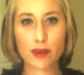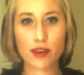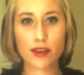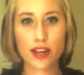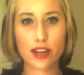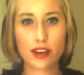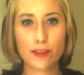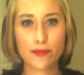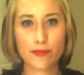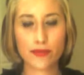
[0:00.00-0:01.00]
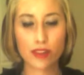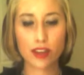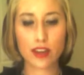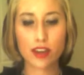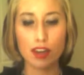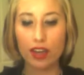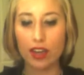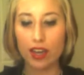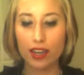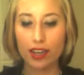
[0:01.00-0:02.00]
part right here
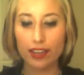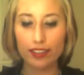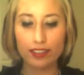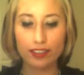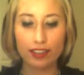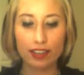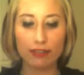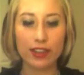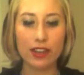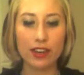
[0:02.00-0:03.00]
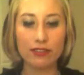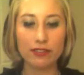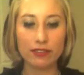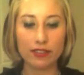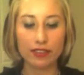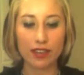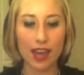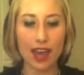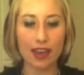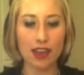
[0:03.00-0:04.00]
isn't stiff enough,
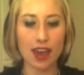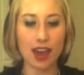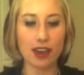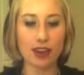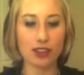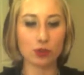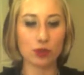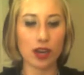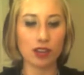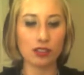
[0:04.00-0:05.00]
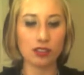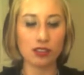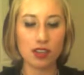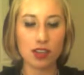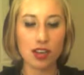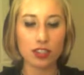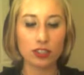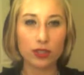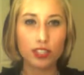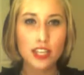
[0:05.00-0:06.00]
and the head as well.
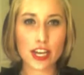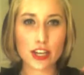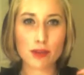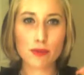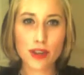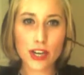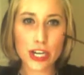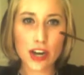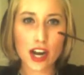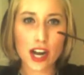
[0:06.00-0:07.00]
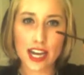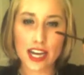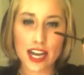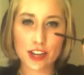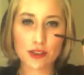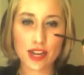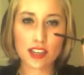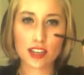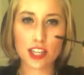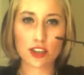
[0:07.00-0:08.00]
So it's like you put on your eye and you
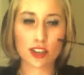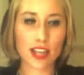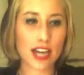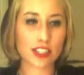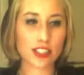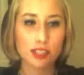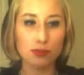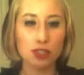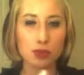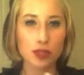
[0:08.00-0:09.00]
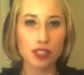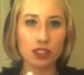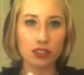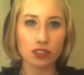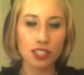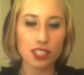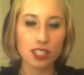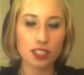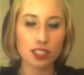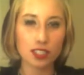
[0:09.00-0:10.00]
can't even get your lash in between the little
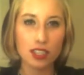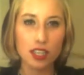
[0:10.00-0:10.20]
things